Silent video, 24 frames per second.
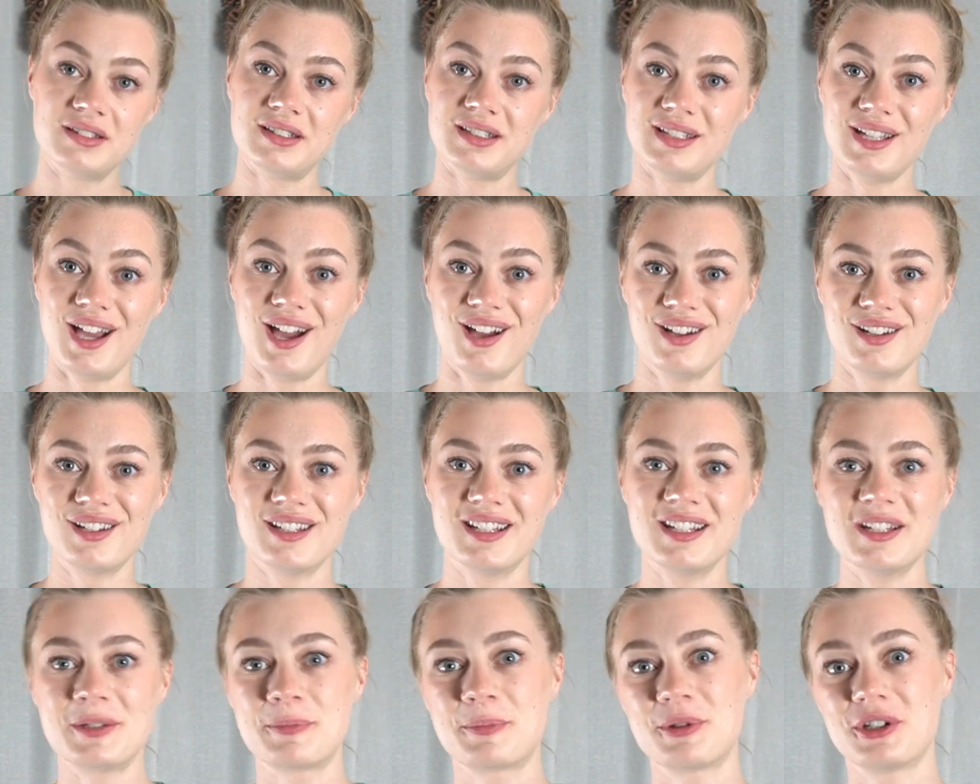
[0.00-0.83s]
Yeah,
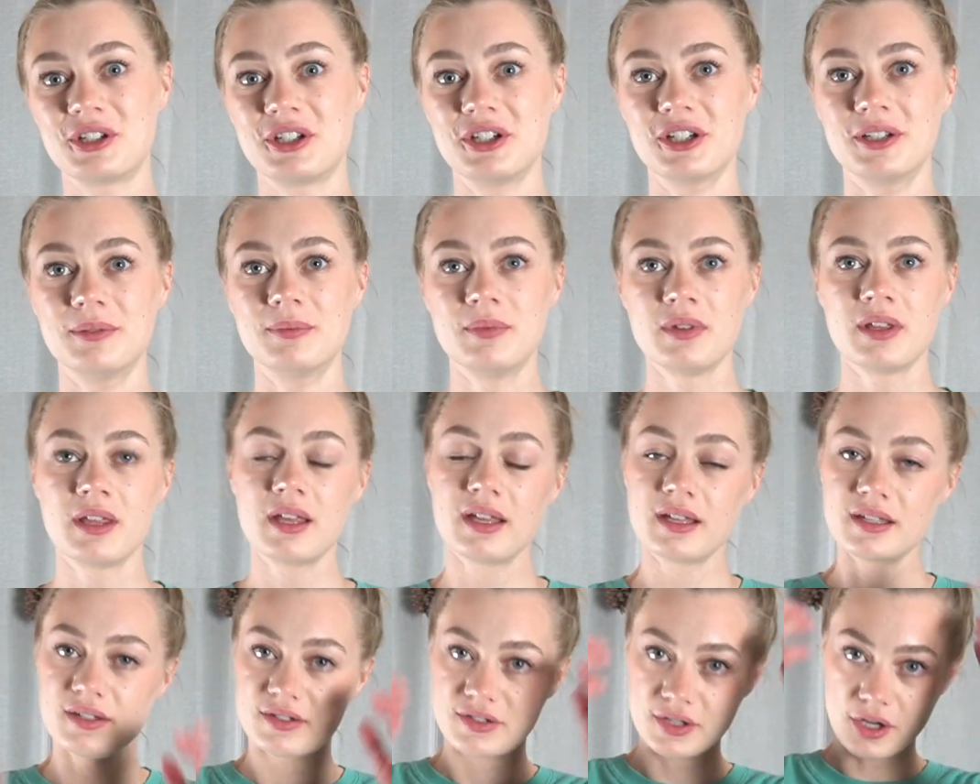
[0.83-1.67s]
it's pretty good.
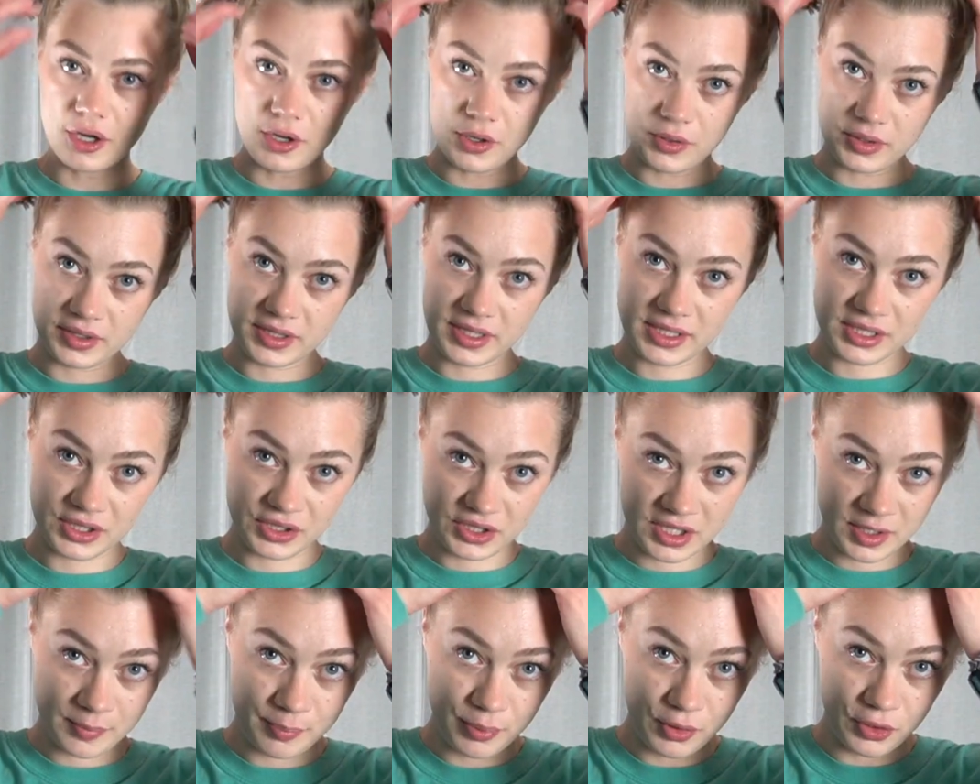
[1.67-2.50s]
So then you
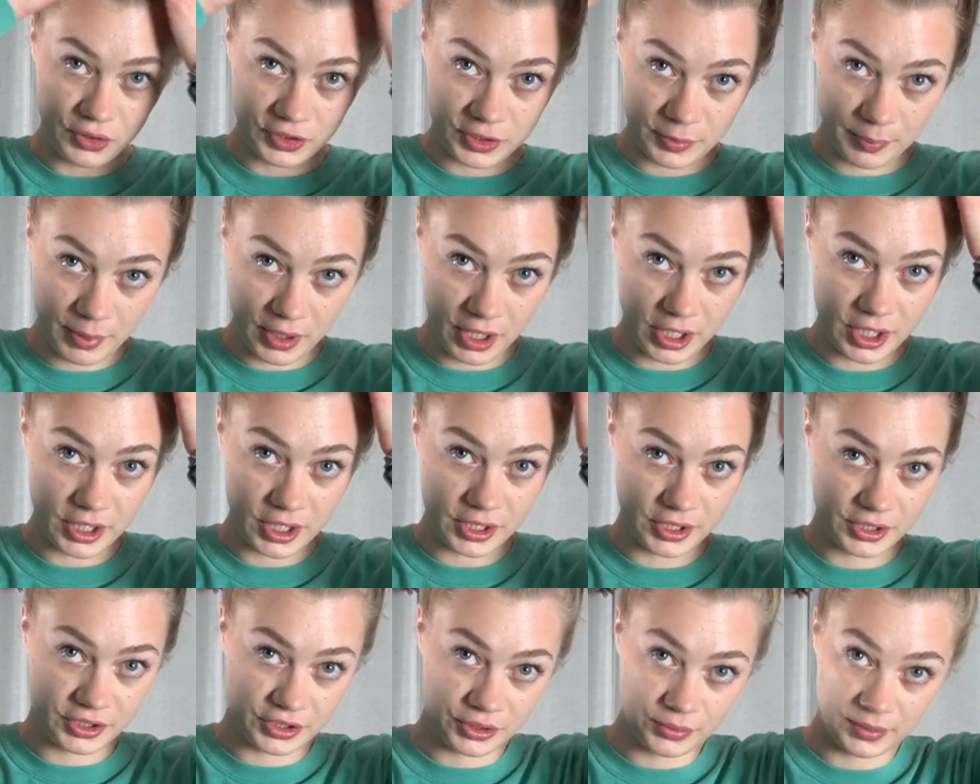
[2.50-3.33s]
can pull it apart
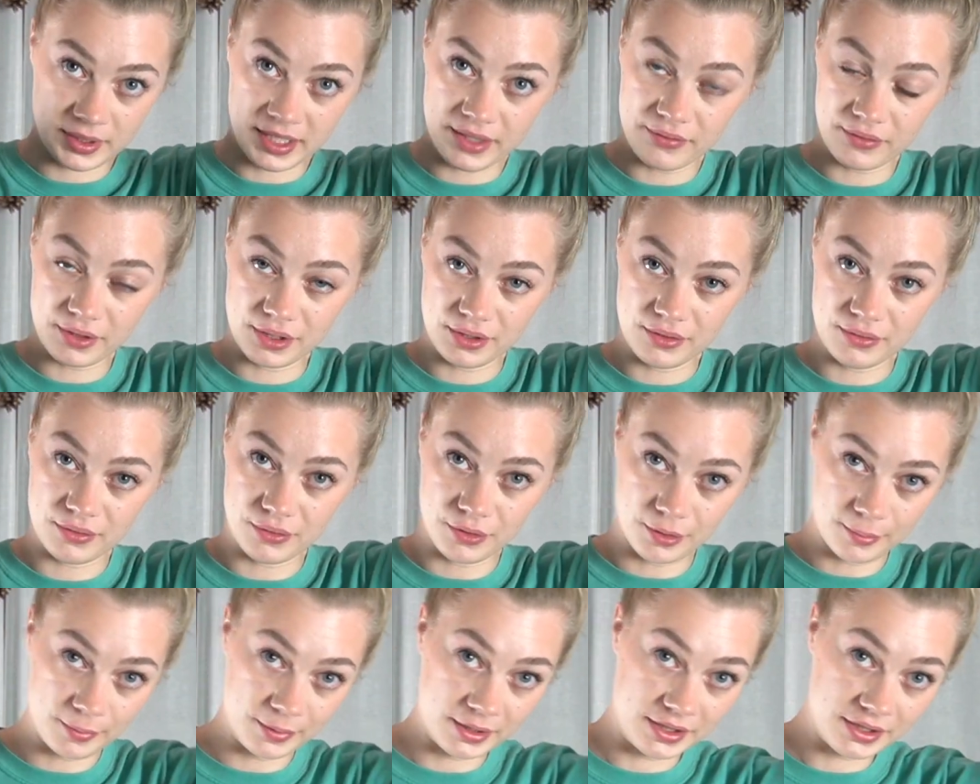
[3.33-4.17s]
or do whatever you
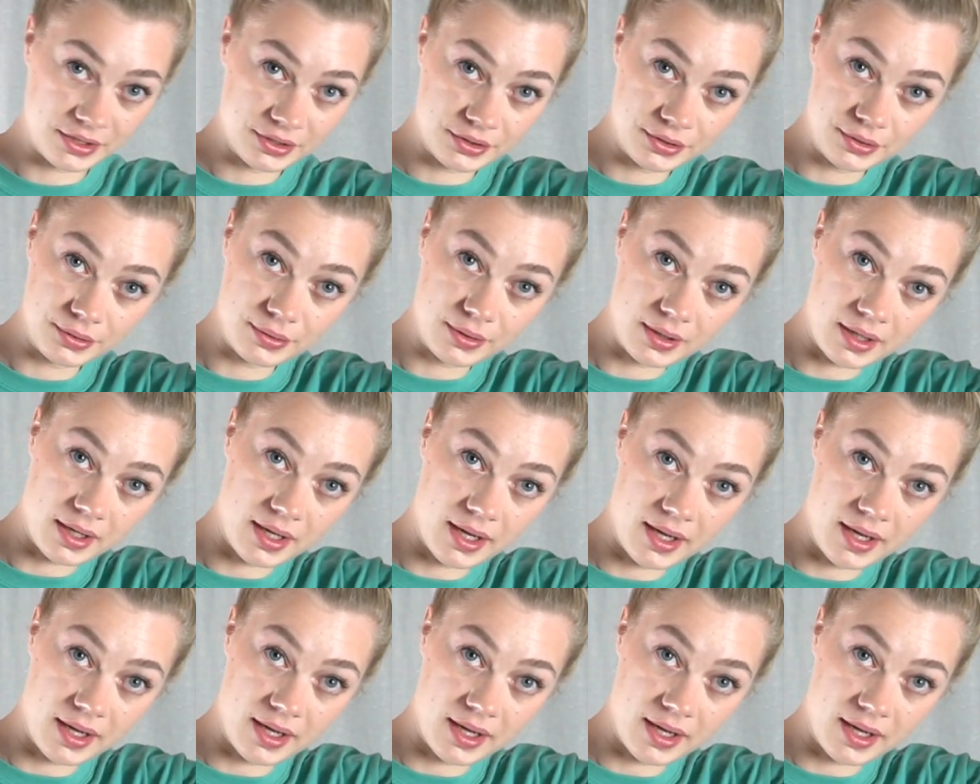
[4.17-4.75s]
normally do.